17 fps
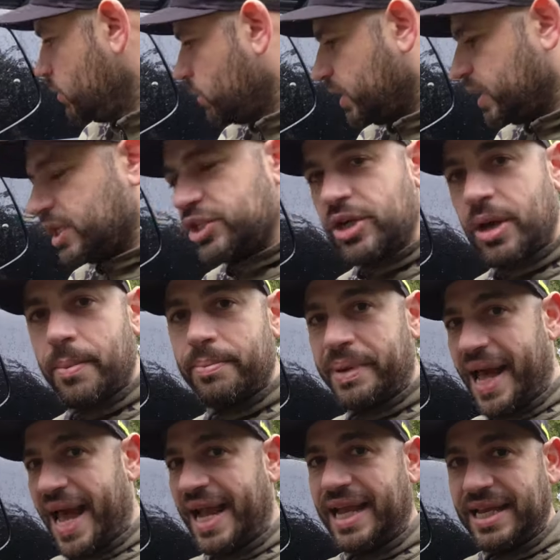we're going to jump
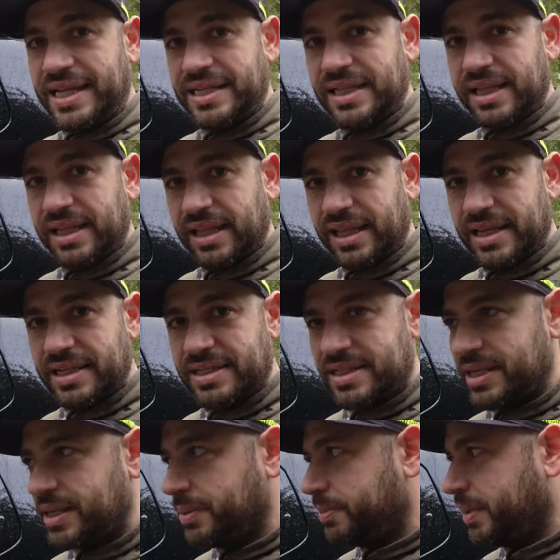back into the
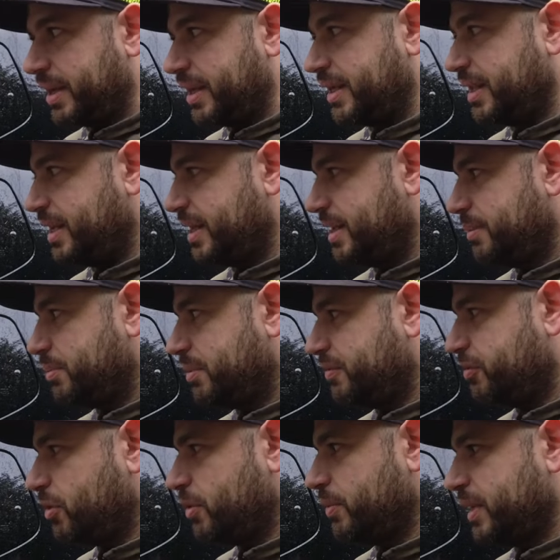list, but
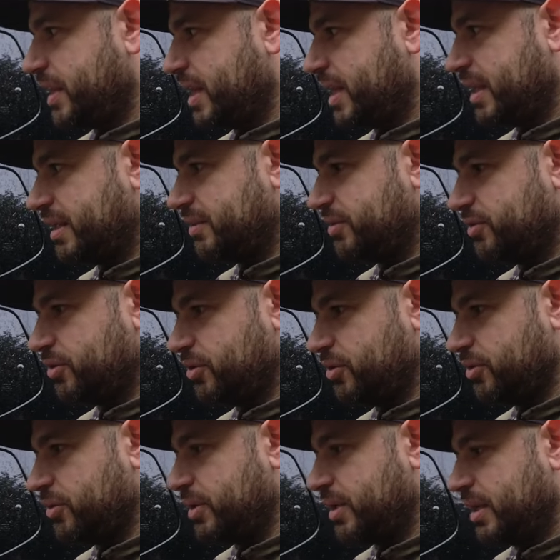before we get
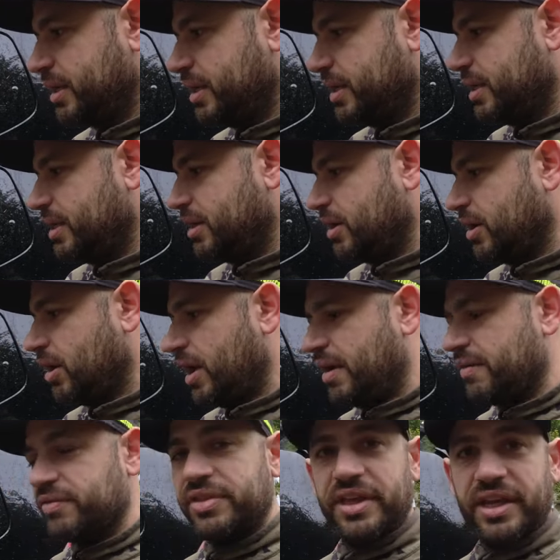into
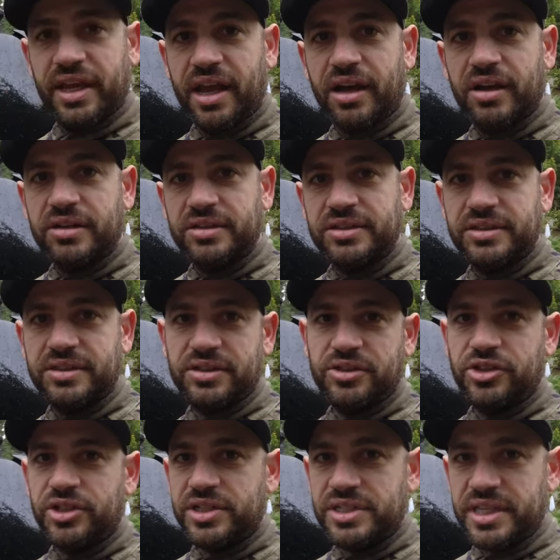everything else,
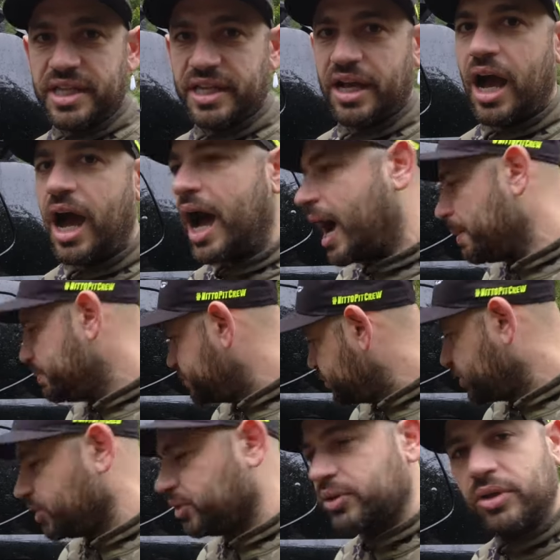just think
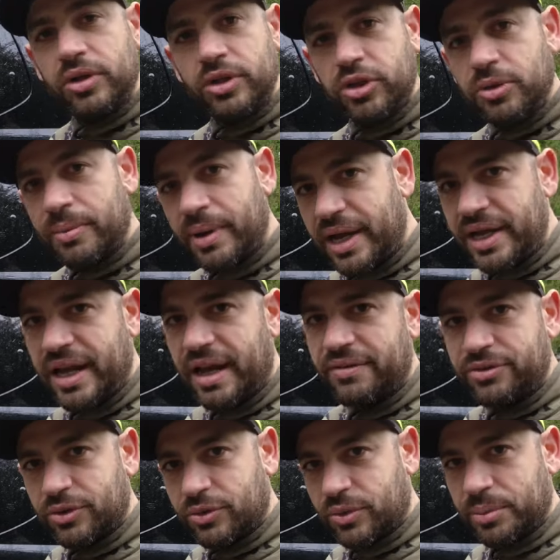optional, you might
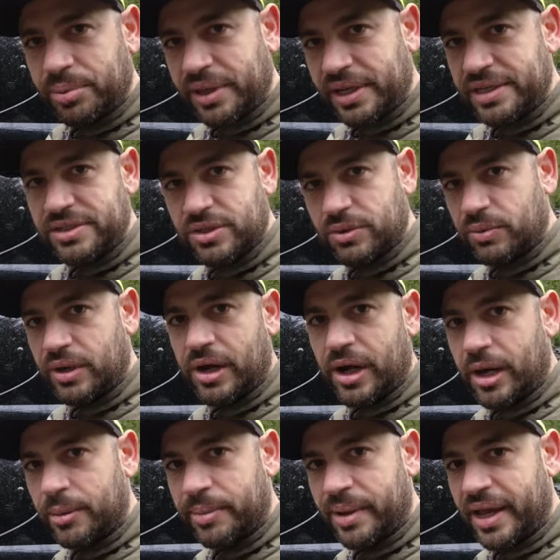have to replace the rear
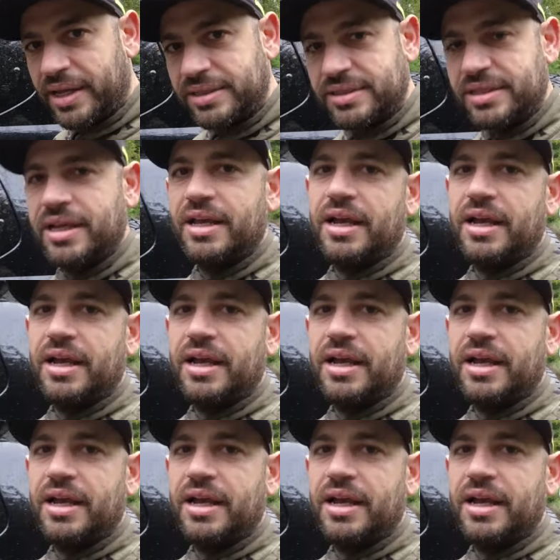airbags.